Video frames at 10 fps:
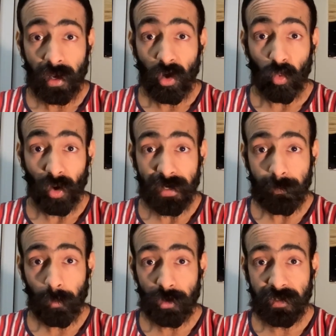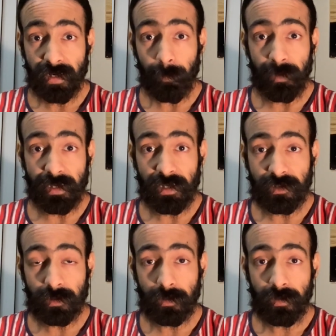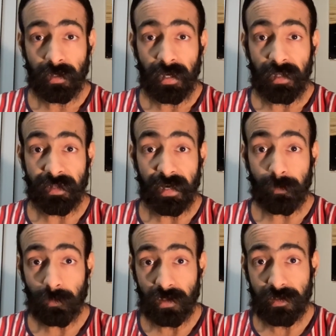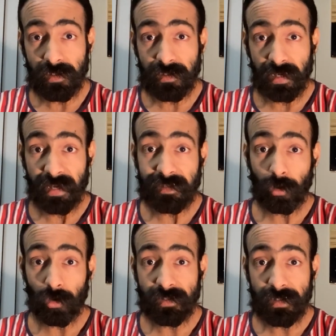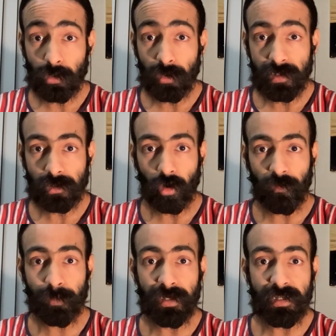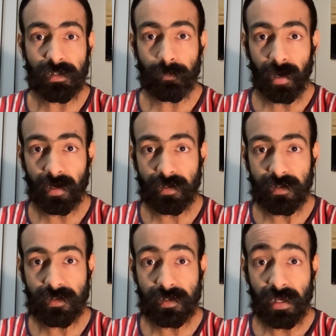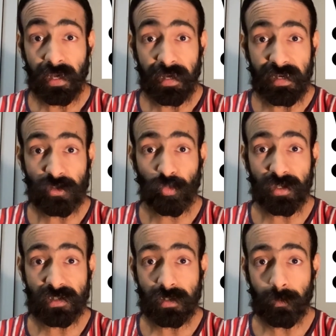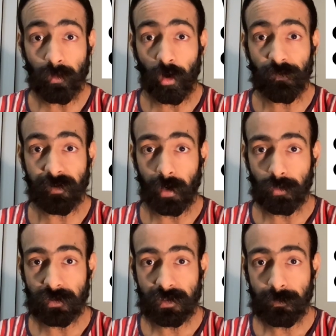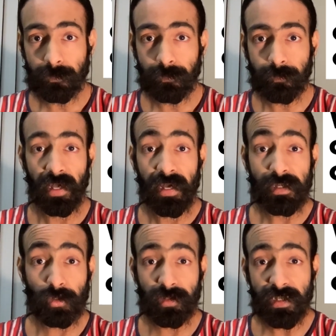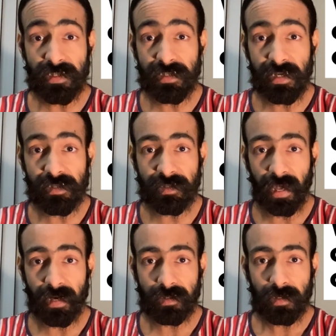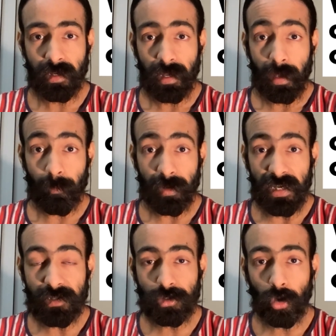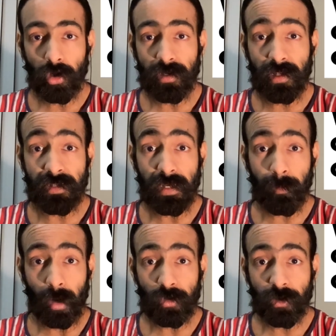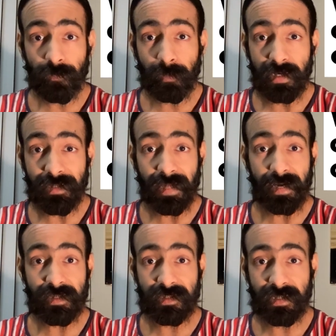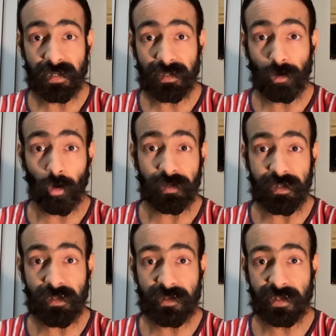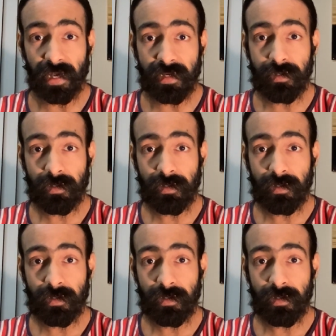one important application that emerges as a consequence of prediction markets is wisdom of crowds. So this says that based on the amount of money that is staked on either side,